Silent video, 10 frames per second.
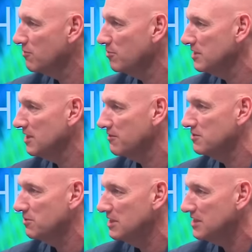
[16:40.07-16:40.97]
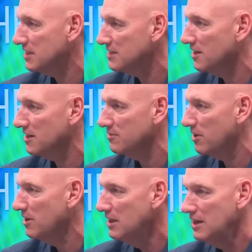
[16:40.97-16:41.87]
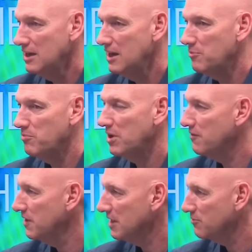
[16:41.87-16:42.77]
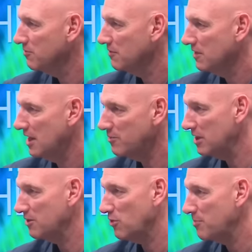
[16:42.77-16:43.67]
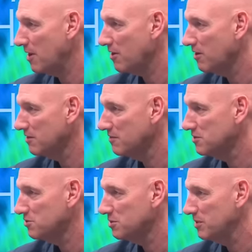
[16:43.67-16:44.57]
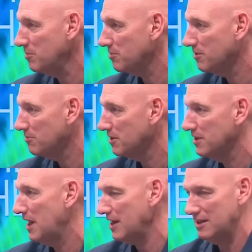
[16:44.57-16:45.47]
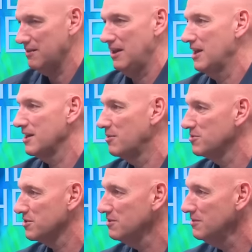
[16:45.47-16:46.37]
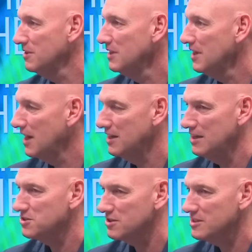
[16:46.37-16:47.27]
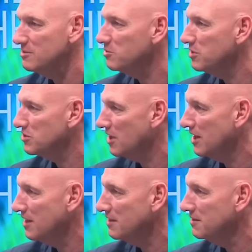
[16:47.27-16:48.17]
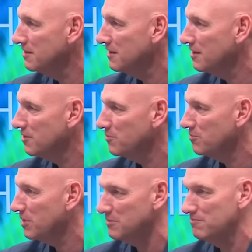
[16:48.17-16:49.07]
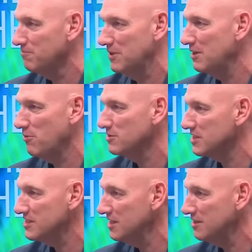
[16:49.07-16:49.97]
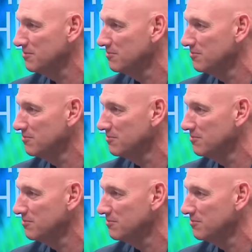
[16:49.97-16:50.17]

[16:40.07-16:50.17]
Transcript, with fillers: Romans eleven twenty six talks about. But if he can, if the enemy can wipe out all of the Jewish people, well, that can't come true. And he sure seems to be trying, um, but he won't succeed.